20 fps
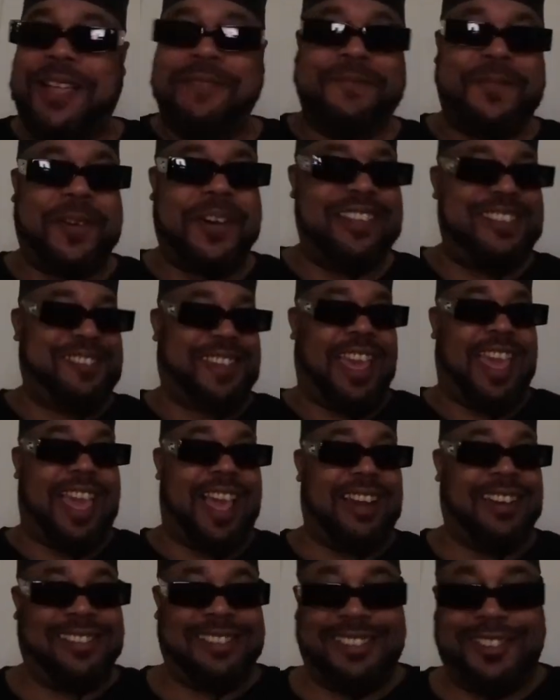Boy, you can't
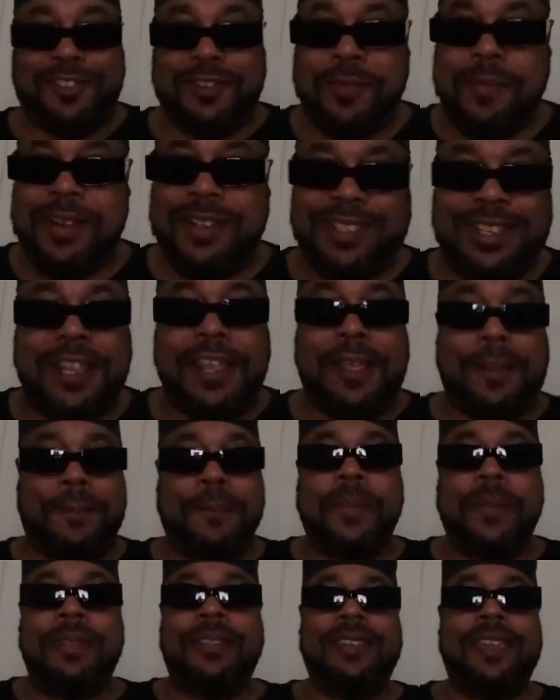handle this. It's too much heat.
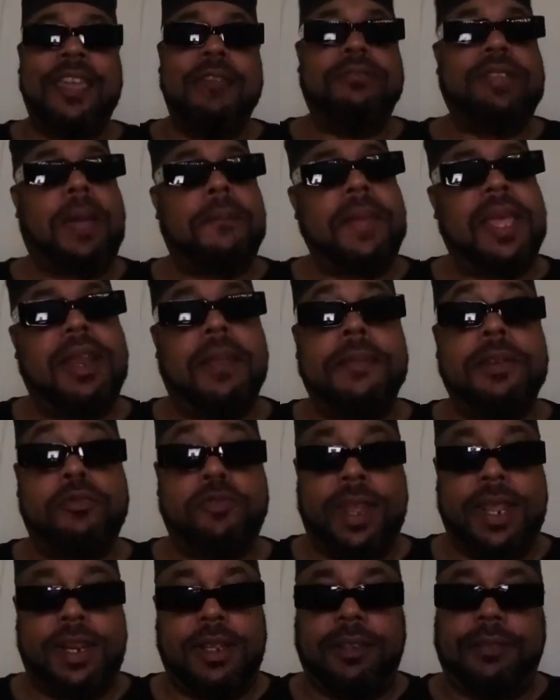He was like, man, let me
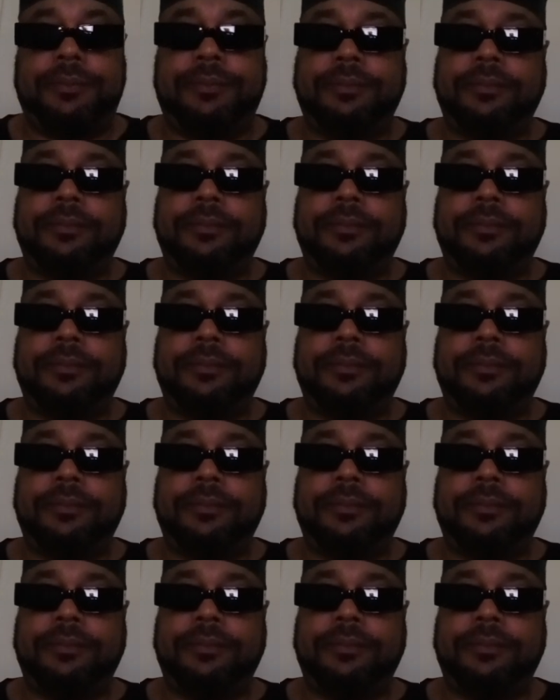read it.